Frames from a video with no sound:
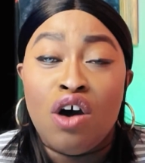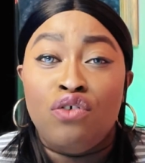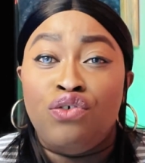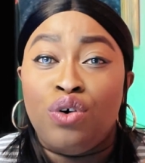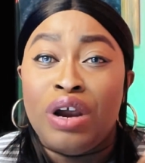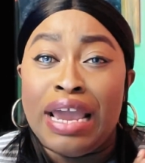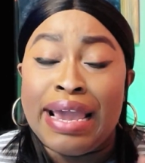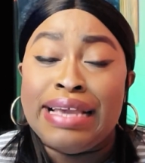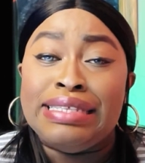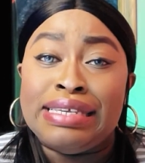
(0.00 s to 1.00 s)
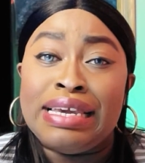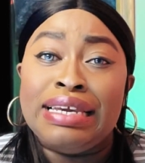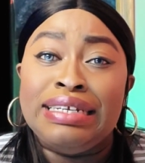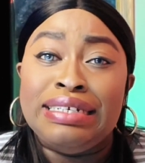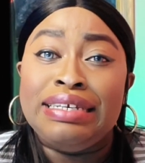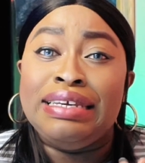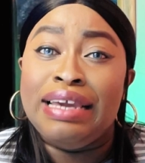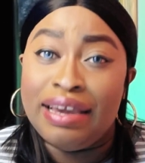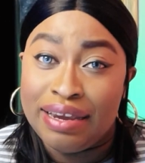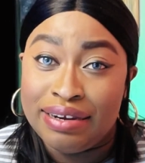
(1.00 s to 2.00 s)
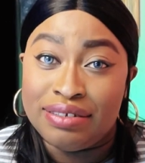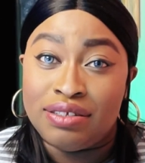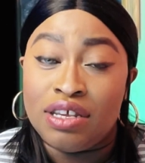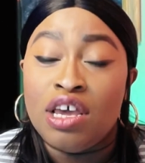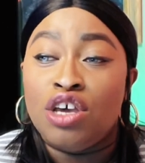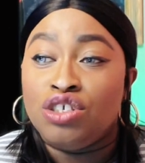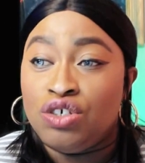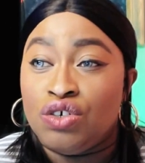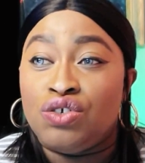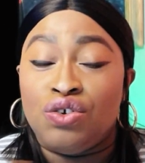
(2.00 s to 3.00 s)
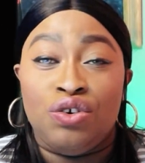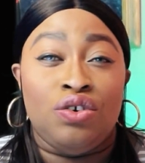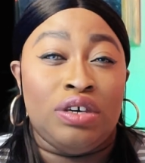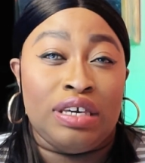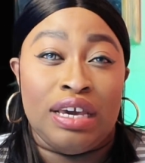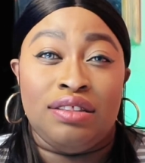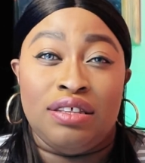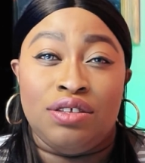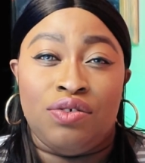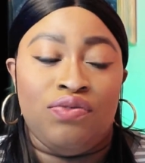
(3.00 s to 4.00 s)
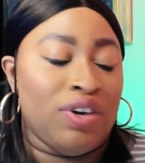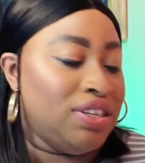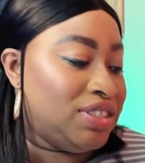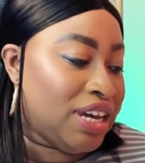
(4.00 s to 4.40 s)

for 18 years just so you can get this revenge.